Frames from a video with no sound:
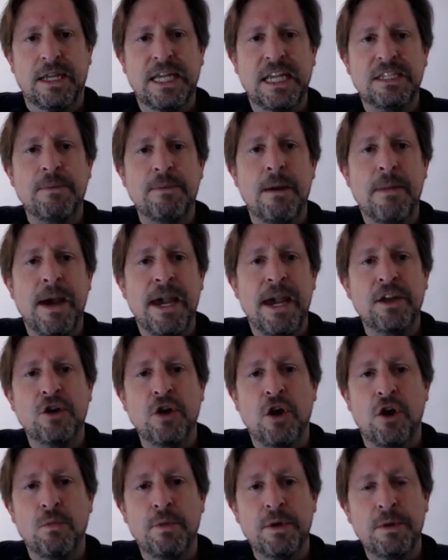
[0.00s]
And that's my main
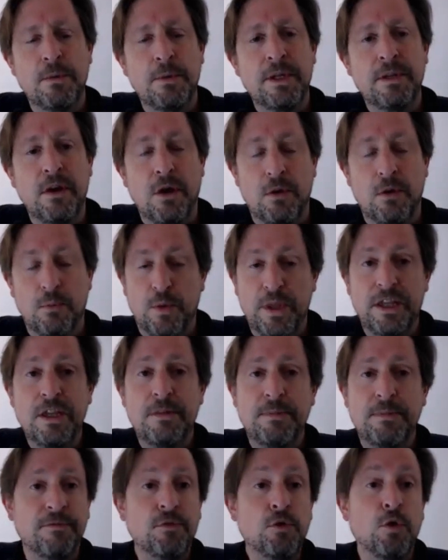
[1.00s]
goal with
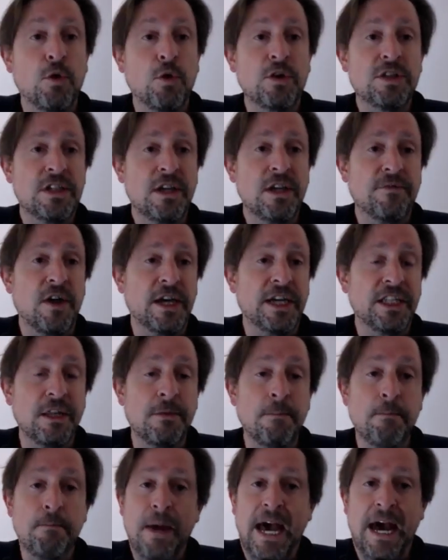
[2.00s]
it. But of course, if I can
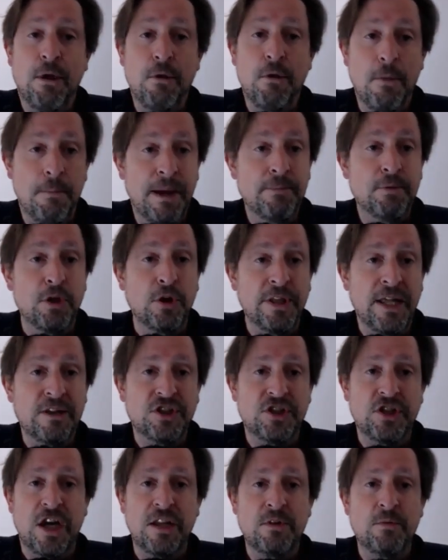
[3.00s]
empower people on our
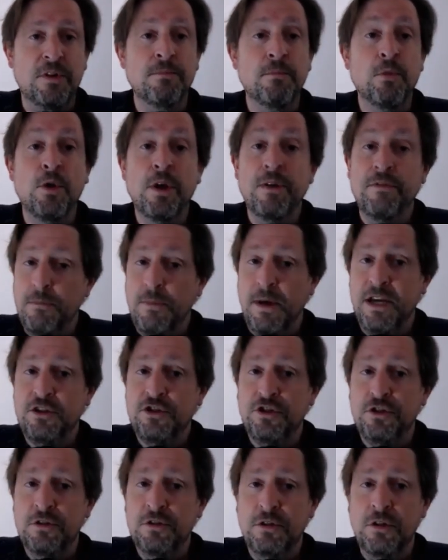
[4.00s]
side with more
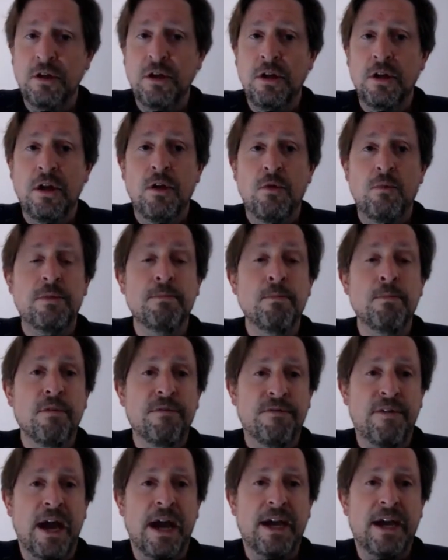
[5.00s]
information, with more
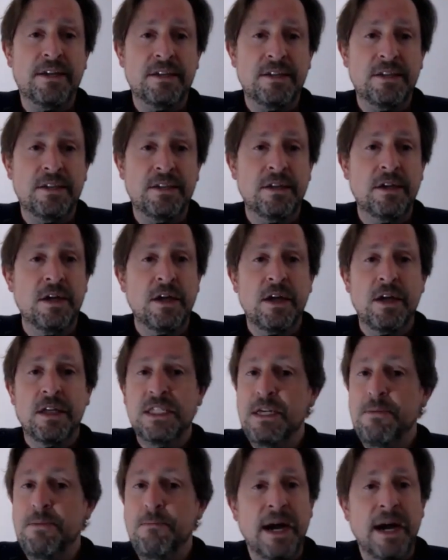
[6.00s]
facts,
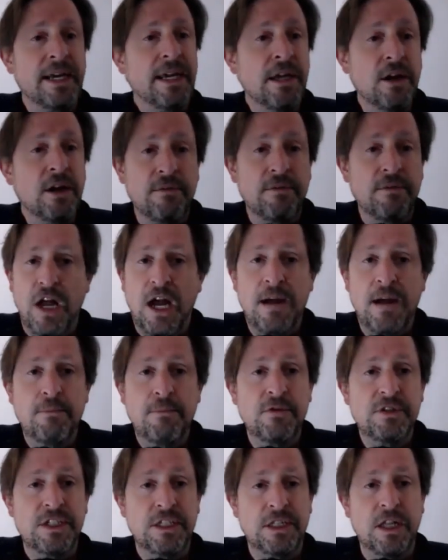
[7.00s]
debunking of
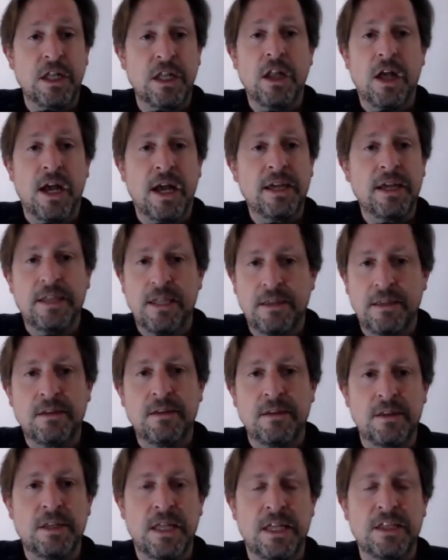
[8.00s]
libels and the like,
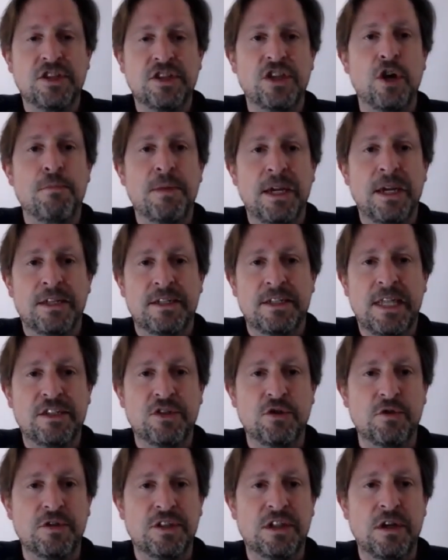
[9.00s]
then so be it.
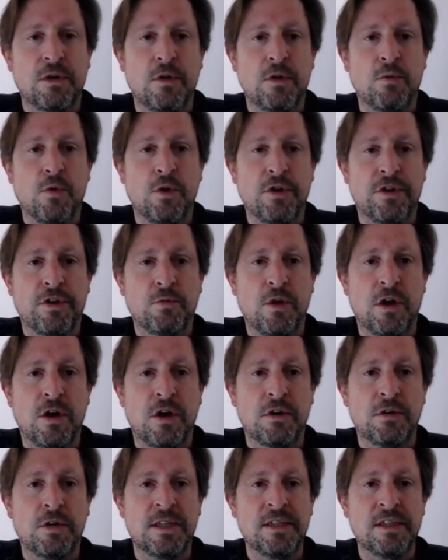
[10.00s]
That's also a
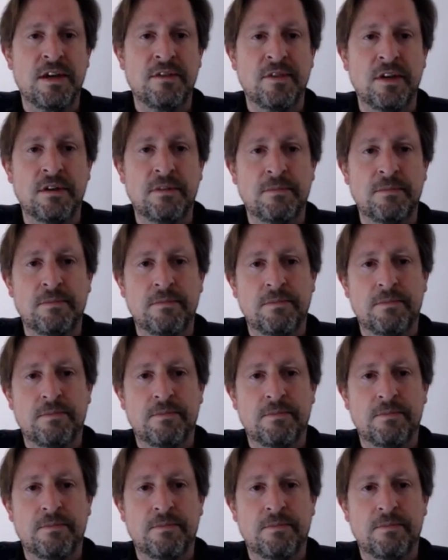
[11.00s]
worthwhile endeavor.